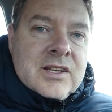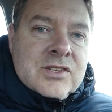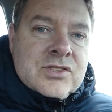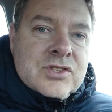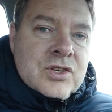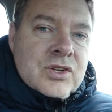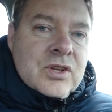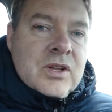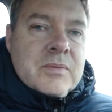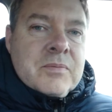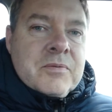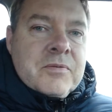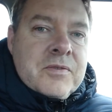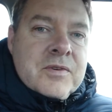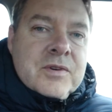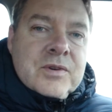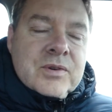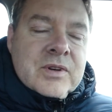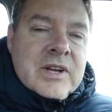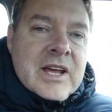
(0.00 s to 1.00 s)
tulip
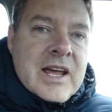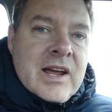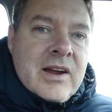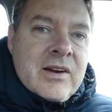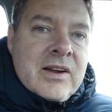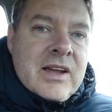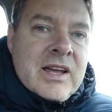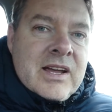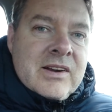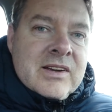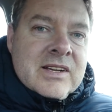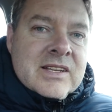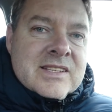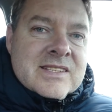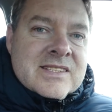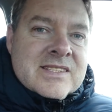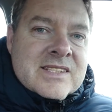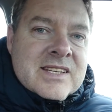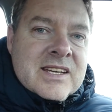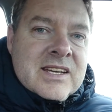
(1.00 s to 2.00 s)
field area
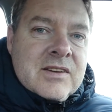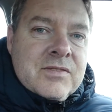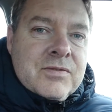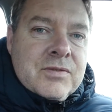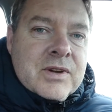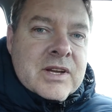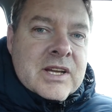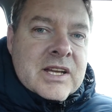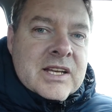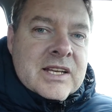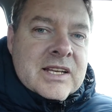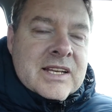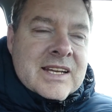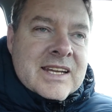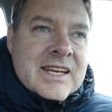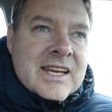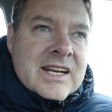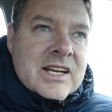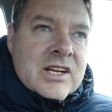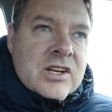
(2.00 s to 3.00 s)
and see if we can
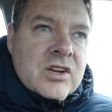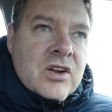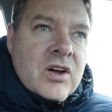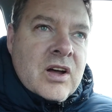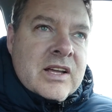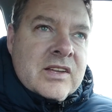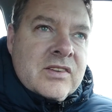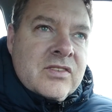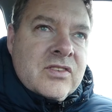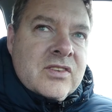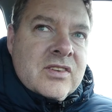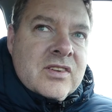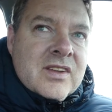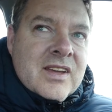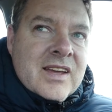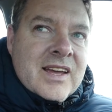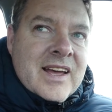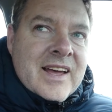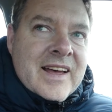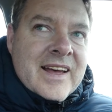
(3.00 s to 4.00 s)
get a nice,
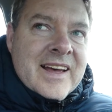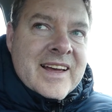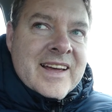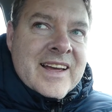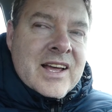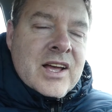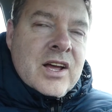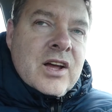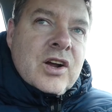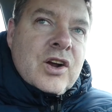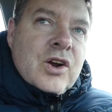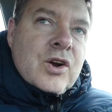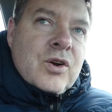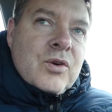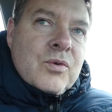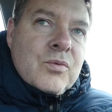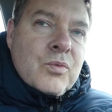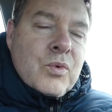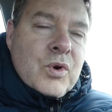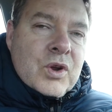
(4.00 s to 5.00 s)

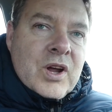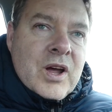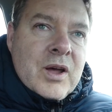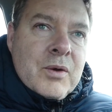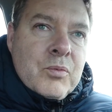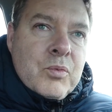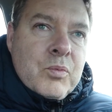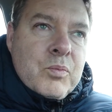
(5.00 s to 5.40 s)
what I